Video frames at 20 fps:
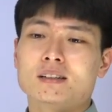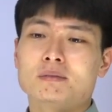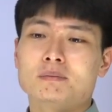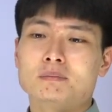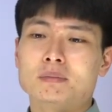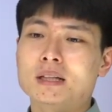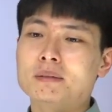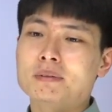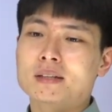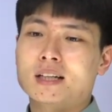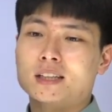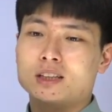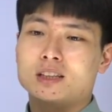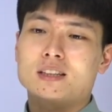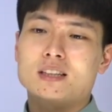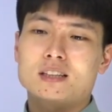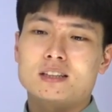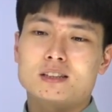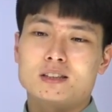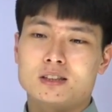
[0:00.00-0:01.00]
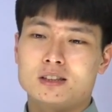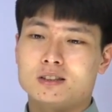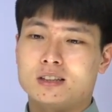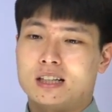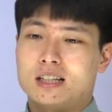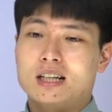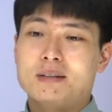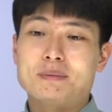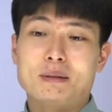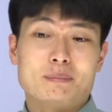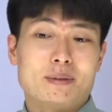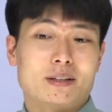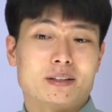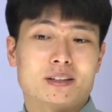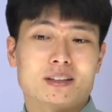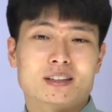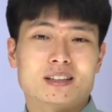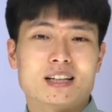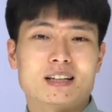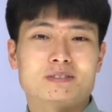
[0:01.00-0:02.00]
Maybe I should get it too. I am
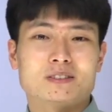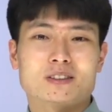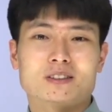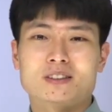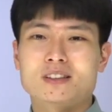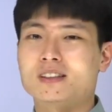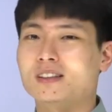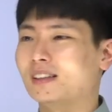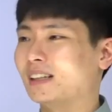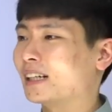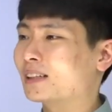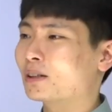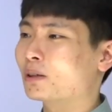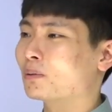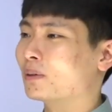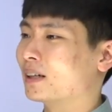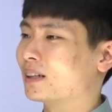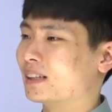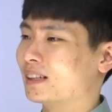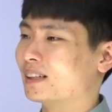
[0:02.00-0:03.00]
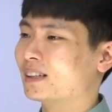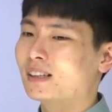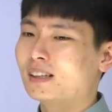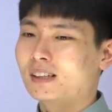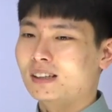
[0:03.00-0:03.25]
American after all. I don't want to,